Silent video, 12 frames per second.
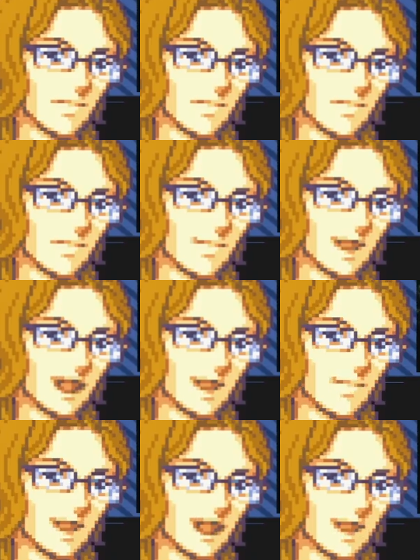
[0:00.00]
So we
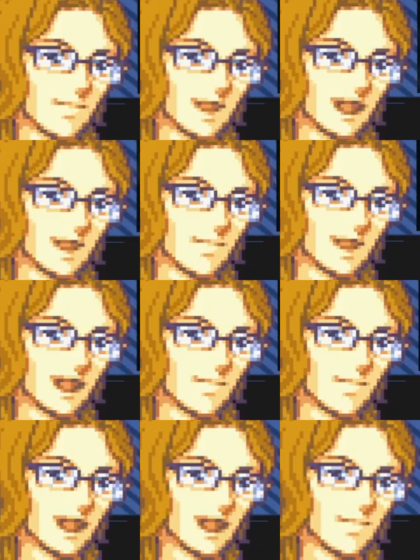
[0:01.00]
bring bird spirits to
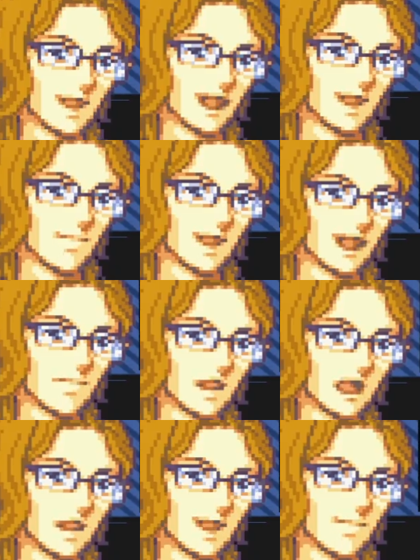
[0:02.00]
this place, and then
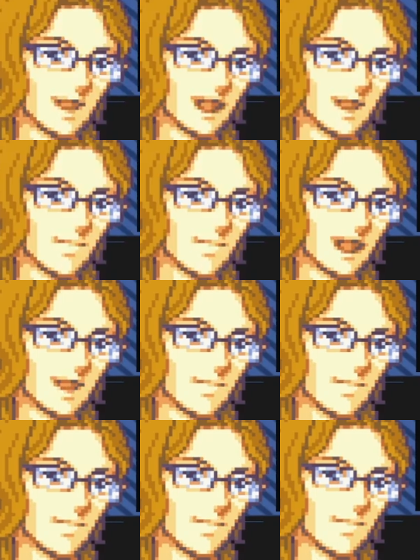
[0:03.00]
we get rewards.
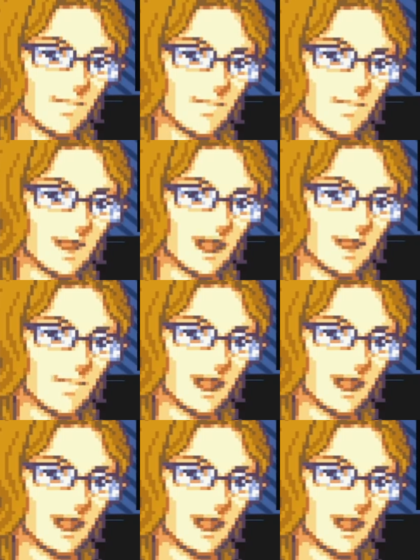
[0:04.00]
Good to know.